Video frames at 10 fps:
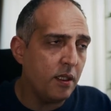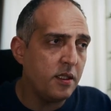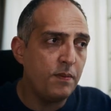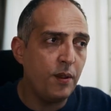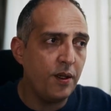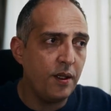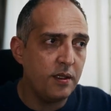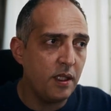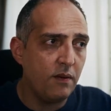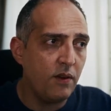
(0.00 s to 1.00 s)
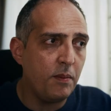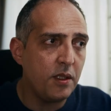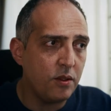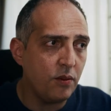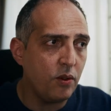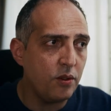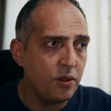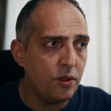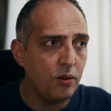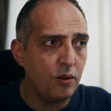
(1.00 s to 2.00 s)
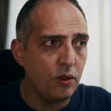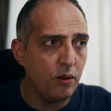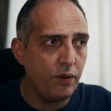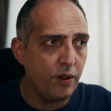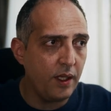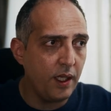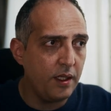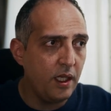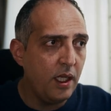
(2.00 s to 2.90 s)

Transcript: spare the sling fibers, of course, you go for that.